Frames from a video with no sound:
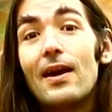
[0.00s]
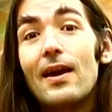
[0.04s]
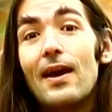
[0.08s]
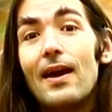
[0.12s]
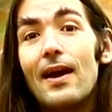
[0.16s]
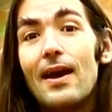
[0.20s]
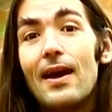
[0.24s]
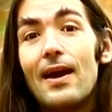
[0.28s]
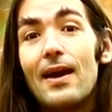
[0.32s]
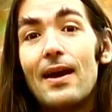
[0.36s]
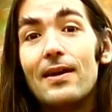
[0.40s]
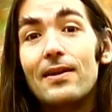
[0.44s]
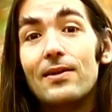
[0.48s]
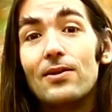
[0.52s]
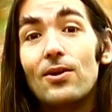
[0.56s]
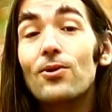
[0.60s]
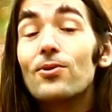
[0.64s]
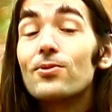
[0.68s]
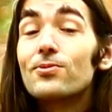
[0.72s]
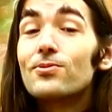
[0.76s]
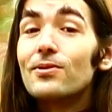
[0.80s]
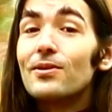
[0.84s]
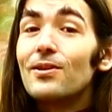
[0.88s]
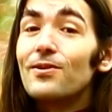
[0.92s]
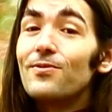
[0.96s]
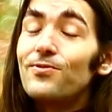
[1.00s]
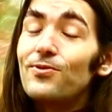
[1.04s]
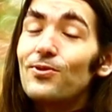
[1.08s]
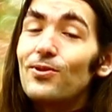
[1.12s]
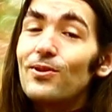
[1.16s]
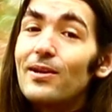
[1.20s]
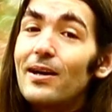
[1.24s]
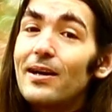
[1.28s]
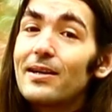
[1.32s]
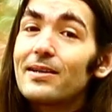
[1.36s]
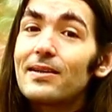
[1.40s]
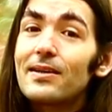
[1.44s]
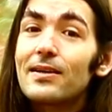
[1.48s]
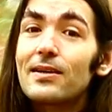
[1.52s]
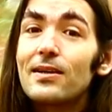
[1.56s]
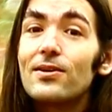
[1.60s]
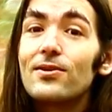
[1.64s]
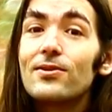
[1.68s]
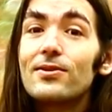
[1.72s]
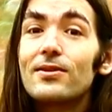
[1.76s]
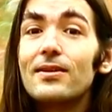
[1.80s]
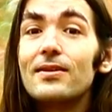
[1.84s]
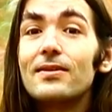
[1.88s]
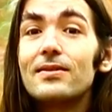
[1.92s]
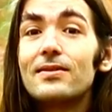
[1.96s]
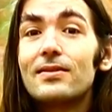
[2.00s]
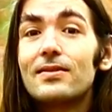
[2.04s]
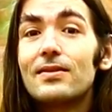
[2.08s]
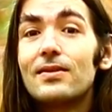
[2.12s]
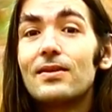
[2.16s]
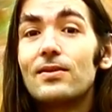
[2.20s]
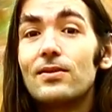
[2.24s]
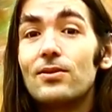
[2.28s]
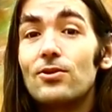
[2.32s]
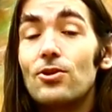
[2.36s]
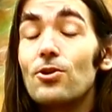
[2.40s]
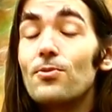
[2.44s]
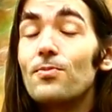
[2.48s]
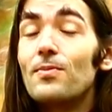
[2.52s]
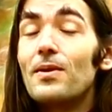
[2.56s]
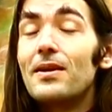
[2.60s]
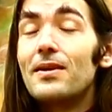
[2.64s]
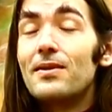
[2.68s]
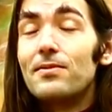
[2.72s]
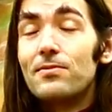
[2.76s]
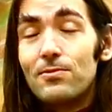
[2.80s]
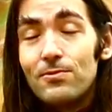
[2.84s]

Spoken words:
And also, if you like the content, you may